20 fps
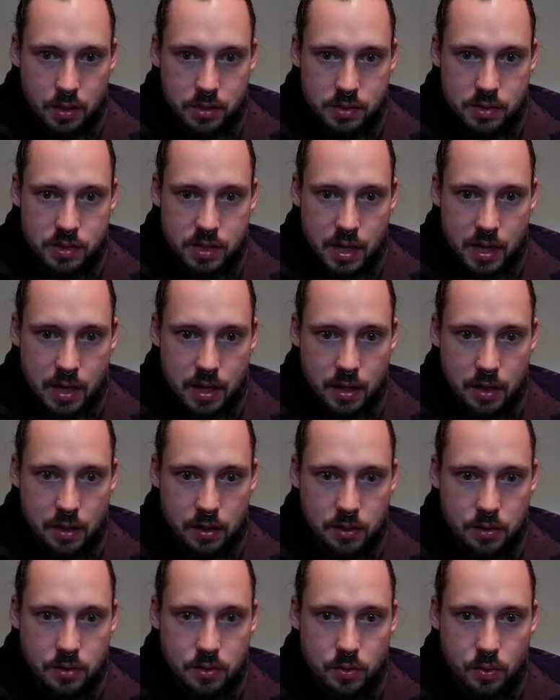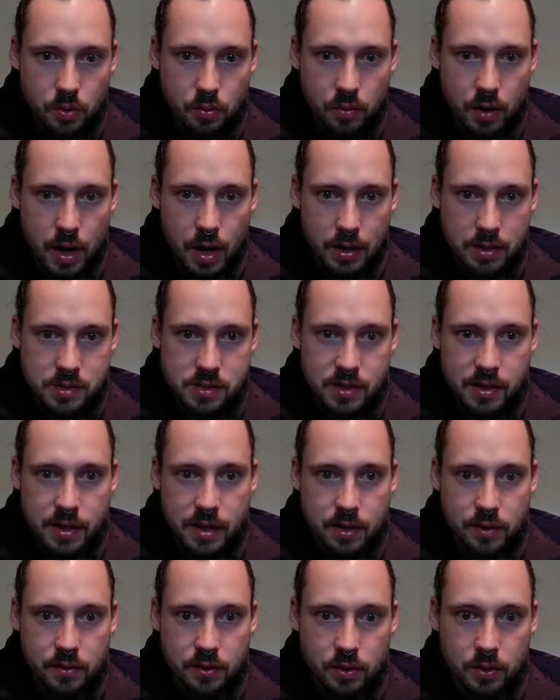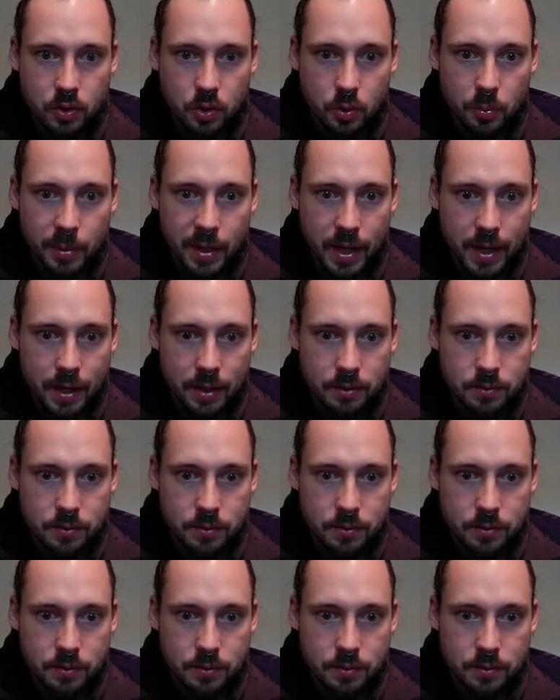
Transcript: stay in and do a Rock Slide on the Golbat.